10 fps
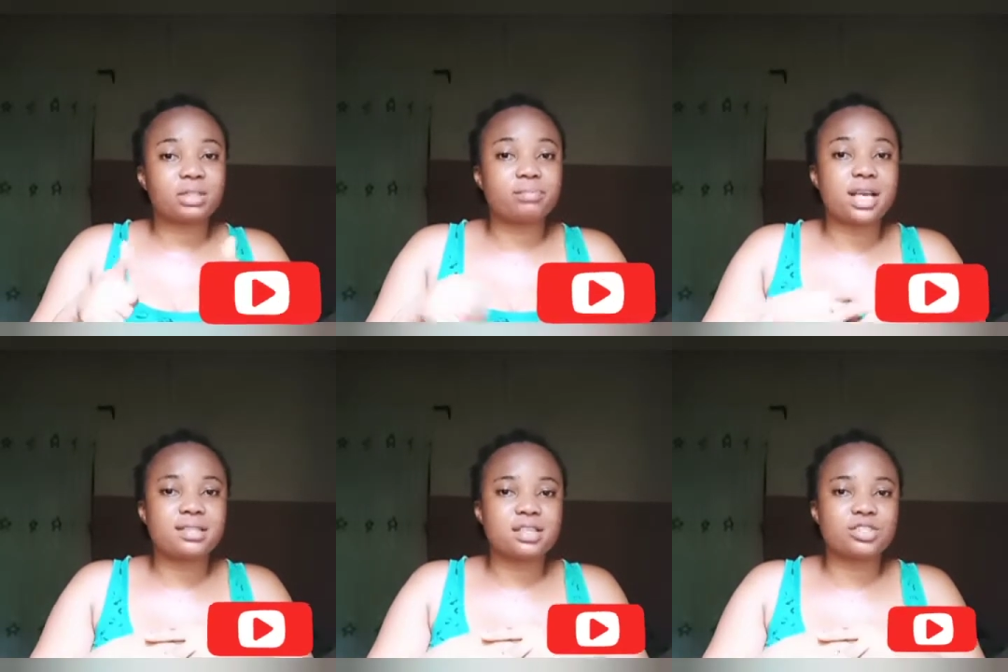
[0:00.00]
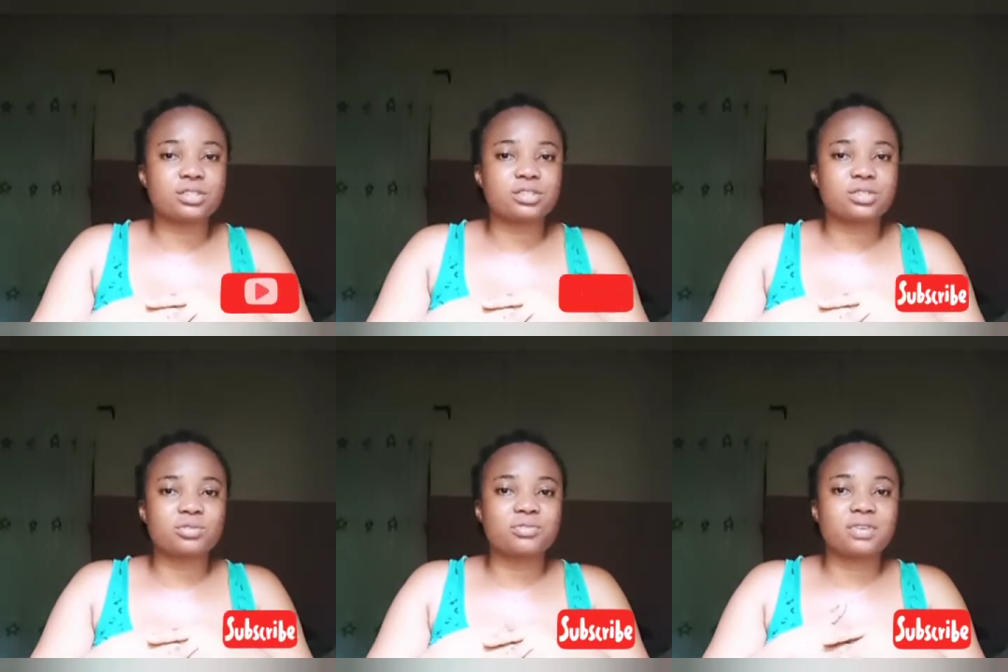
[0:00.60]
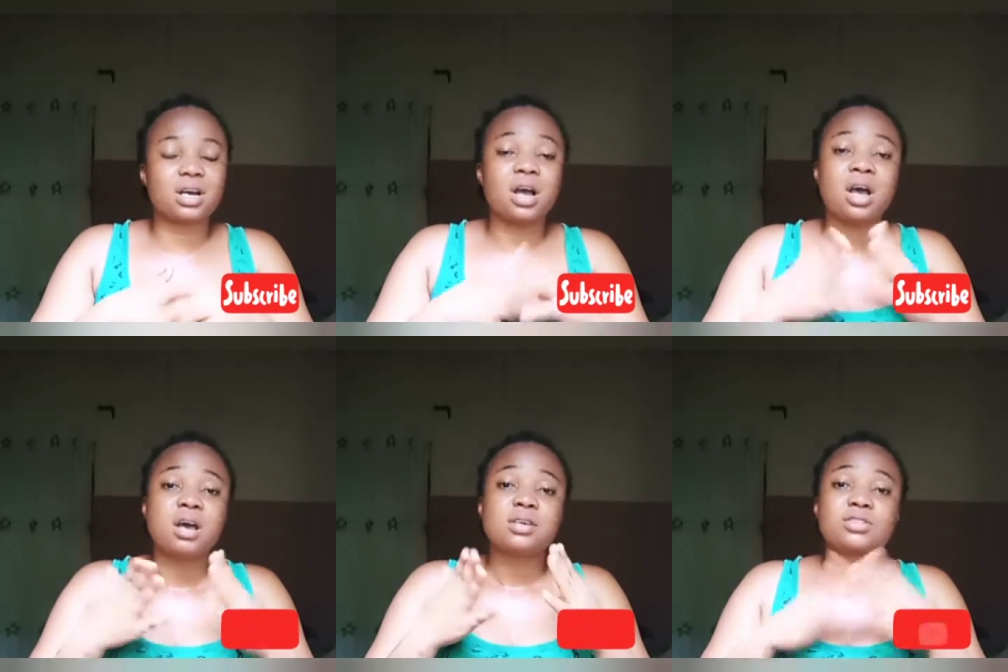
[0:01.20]
my intention so far
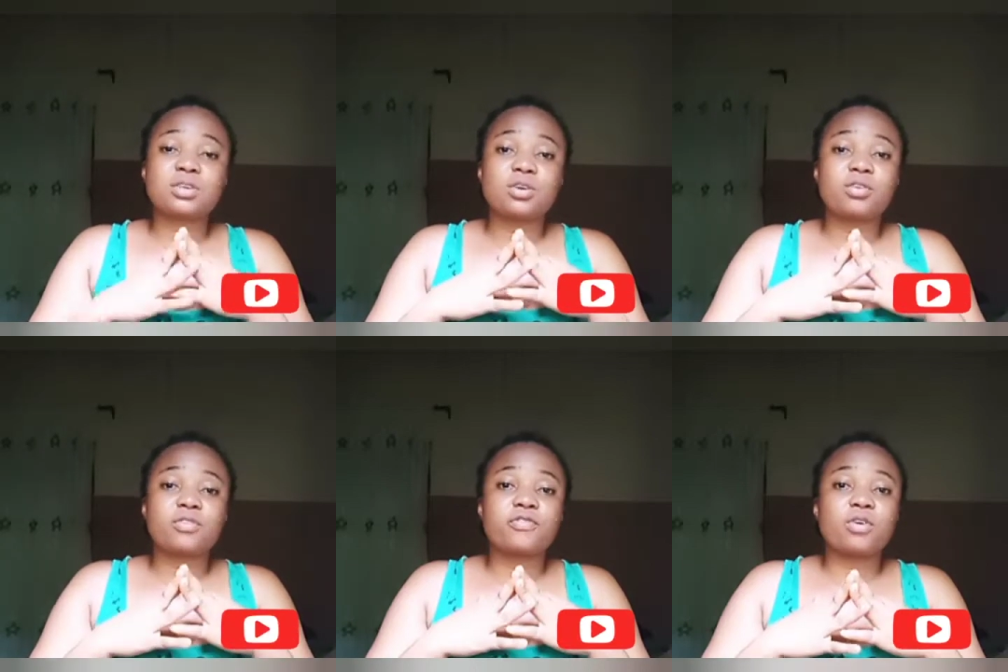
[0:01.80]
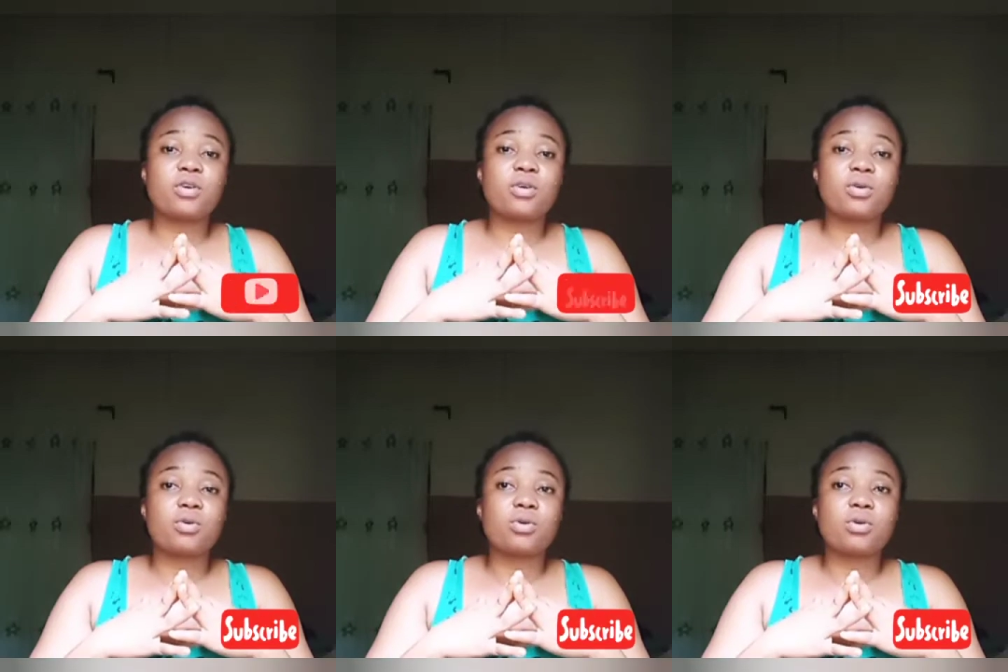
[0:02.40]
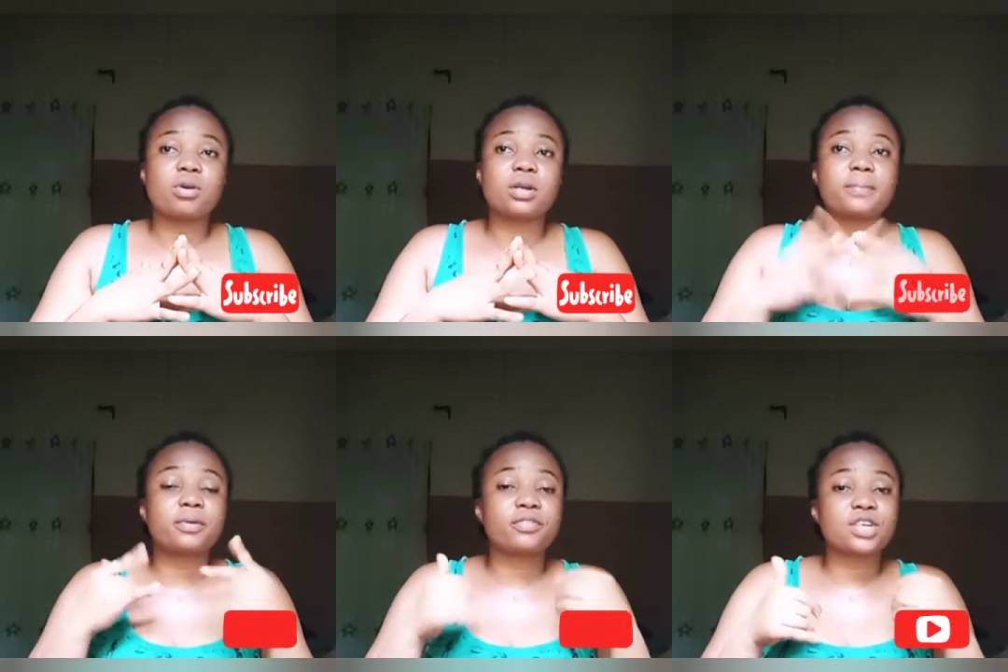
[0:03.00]
so for the
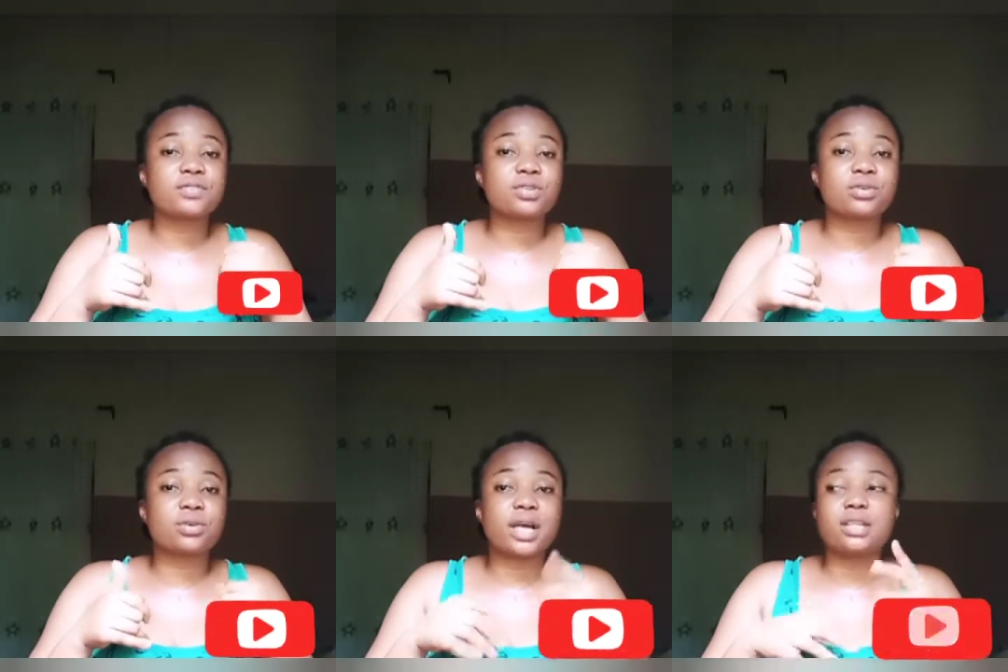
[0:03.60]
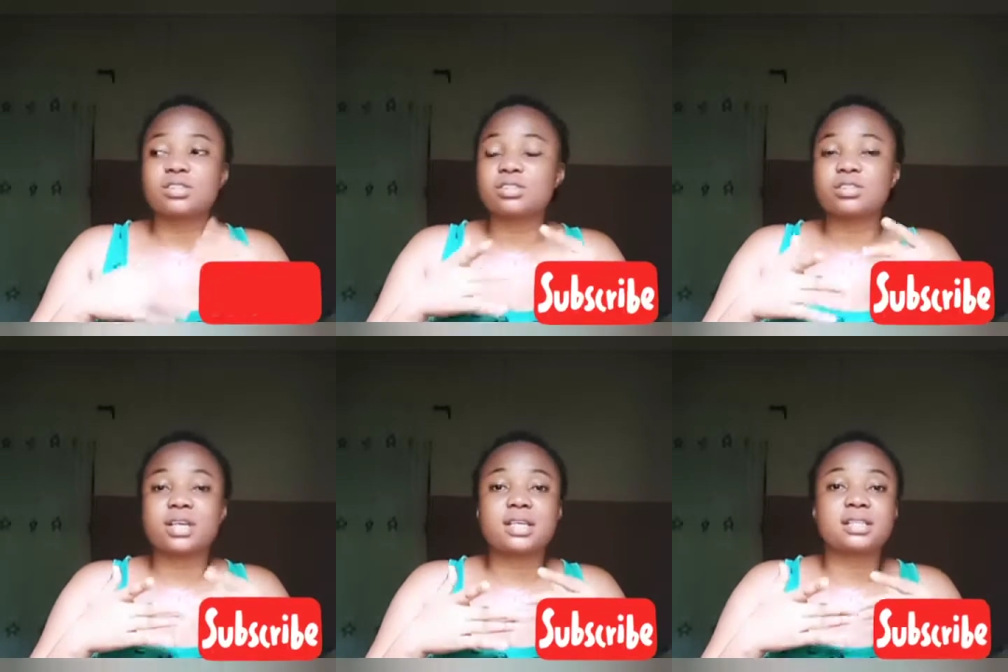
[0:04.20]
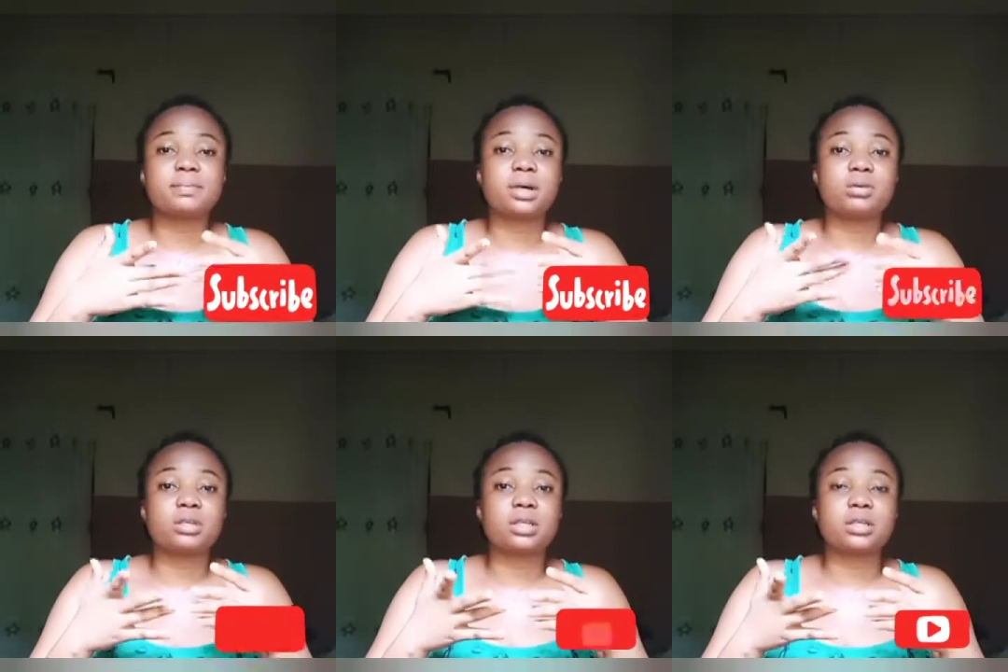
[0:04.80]
previous video i taught you guys
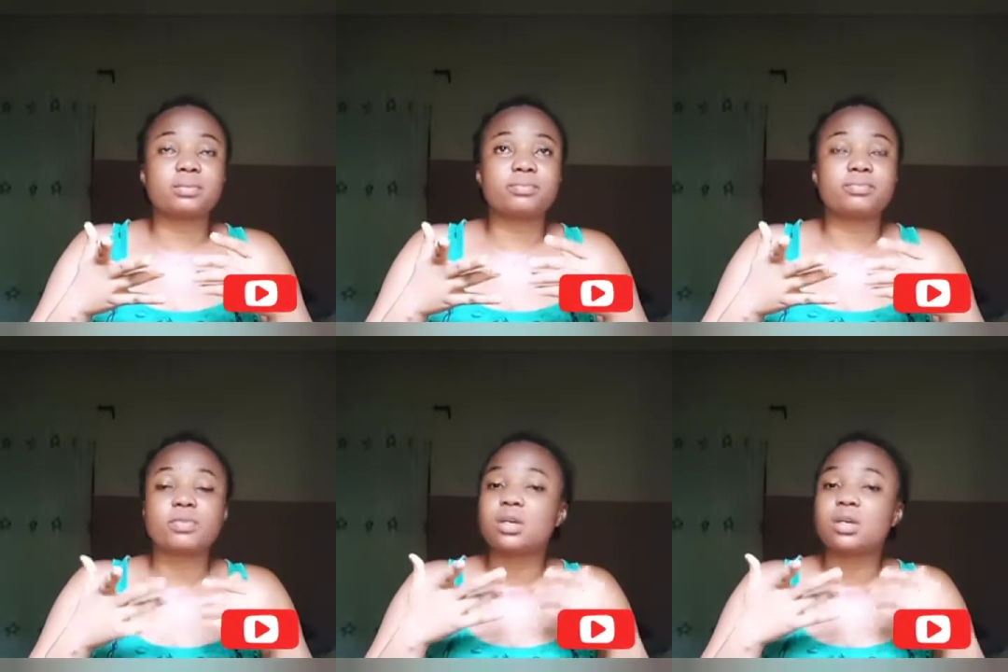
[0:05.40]
about um